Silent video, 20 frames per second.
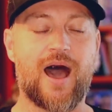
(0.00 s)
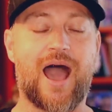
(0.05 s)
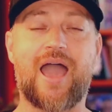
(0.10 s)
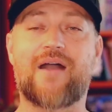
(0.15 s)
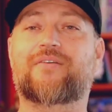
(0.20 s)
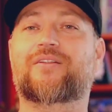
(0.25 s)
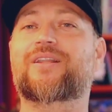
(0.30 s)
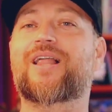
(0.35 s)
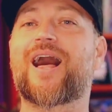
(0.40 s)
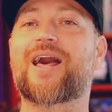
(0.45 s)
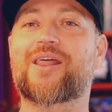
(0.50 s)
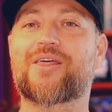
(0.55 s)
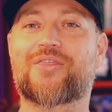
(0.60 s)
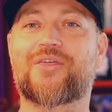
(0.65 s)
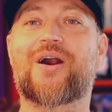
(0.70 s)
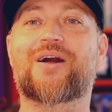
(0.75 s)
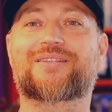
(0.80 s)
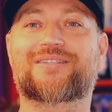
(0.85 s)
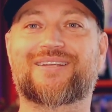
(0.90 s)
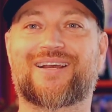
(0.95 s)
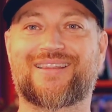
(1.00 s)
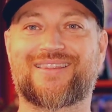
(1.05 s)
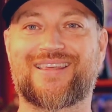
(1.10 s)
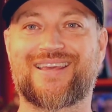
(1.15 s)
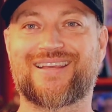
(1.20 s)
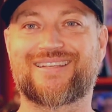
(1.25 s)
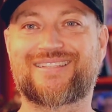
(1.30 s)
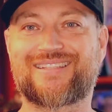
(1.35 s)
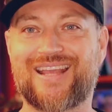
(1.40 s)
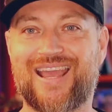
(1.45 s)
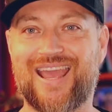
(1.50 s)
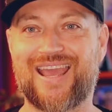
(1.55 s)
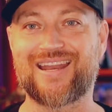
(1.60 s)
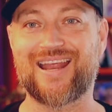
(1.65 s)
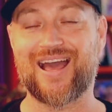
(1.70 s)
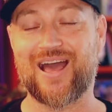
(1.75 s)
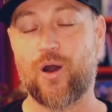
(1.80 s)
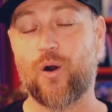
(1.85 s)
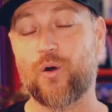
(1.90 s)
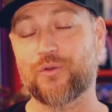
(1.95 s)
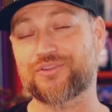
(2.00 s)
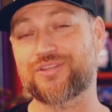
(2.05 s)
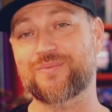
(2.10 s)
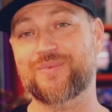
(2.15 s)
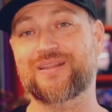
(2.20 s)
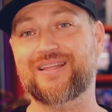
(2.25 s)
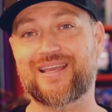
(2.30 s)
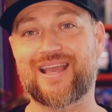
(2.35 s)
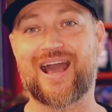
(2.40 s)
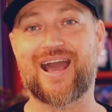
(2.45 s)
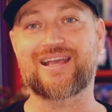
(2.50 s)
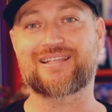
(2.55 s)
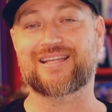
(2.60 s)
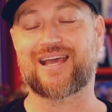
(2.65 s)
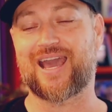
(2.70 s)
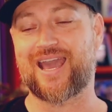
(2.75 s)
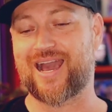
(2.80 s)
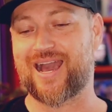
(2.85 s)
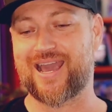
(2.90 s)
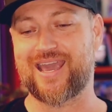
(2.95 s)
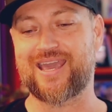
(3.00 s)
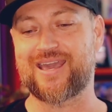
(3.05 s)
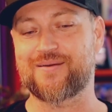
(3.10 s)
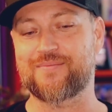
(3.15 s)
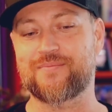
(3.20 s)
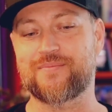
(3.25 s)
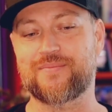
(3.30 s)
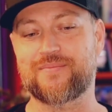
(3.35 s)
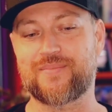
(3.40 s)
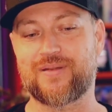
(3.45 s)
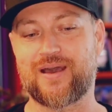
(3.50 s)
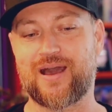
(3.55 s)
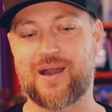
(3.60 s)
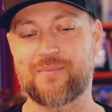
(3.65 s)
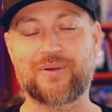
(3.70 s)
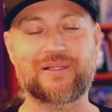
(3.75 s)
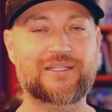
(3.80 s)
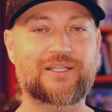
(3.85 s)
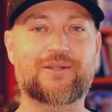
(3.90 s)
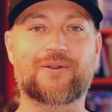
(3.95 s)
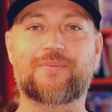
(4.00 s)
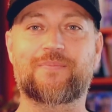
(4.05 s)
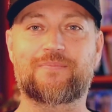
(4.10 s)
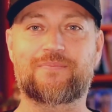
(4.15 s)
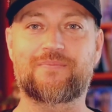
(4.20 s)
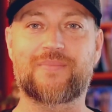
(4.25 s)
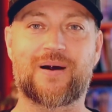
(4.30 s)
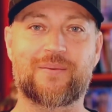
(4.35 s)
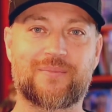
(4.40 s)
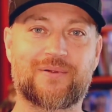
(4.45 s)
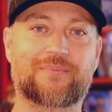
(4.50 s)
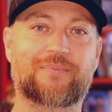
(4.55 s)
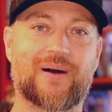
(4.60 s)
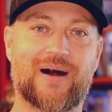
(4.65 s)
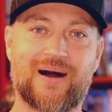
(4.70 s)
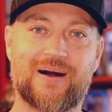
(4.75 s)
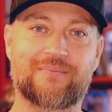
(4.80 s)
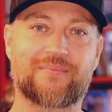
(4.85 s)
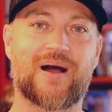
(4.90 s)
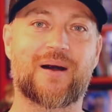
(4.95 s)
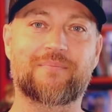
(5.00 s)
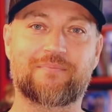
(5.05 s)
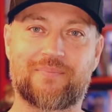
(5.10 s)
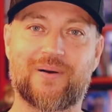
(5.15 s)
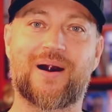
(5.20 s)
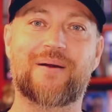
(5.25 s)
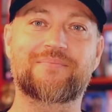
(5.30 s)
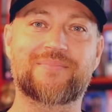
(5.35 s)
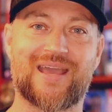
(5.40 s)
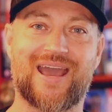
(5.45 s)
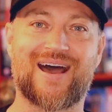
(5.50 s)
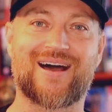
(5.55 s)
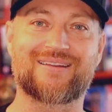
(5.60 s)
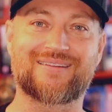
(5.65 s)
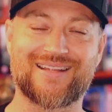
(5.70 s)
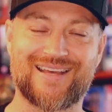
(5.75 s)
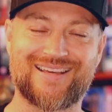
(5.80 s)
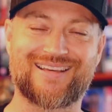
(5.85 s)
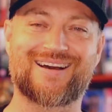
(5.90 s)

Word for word: I have a lot of thoughts on this, and ultimately, guys, I, I am I'm a little I'm a bum I'm bummed out.